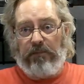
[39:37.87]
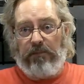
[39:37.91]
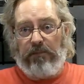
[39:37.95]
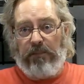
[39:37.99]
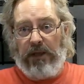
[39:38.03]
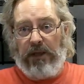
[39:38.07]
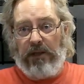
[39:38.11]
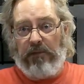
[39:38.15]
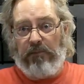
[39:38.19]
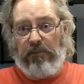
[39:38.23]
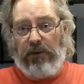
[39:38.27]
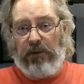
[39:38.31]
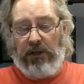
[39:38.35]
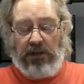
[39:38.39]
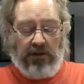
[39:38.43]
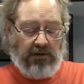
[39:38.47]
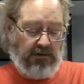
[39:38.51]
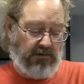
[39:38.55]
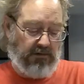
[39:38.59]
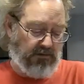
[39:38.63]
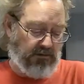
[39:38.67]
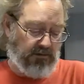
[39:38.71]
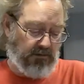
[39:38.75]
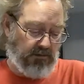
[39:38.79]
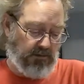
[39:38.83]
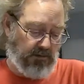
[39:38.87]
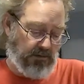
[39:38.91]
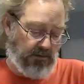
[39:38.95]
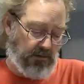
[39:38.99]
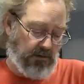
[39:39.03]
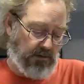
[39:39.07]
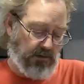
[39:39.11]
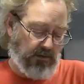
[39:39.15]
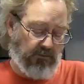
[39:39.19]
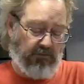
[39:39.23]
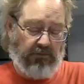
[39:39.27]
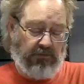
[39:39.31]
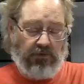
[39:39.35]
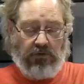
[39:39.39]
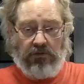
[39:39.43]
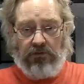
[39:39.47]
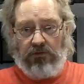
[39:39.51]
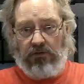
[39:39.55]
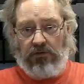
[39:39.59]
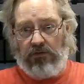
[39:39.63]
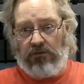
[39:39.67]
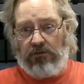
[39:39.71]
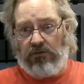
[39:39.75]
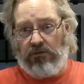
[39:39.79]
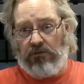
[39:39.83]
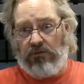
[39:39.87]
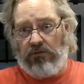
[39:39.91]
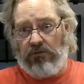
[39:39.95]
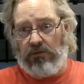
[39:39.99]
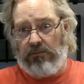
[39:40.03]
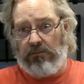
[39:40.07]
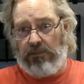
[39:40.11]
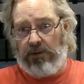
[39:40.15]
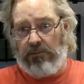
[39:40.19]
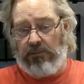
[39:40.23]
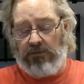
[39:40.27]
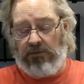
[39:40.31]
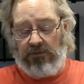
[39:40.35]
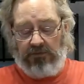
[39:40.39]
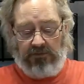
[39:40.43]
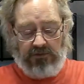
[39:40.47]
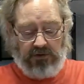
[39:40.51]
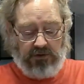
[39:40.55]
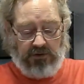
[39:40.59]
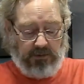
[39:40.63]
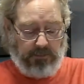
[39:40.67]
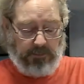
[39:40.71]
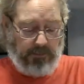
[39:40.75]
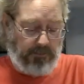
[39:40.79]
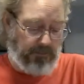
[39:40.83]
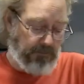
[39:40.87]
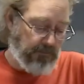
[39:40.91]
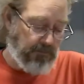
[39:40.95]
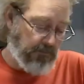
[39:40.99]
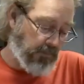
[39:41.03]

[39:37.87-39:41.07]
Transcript: baked beans infused also with maple syrup,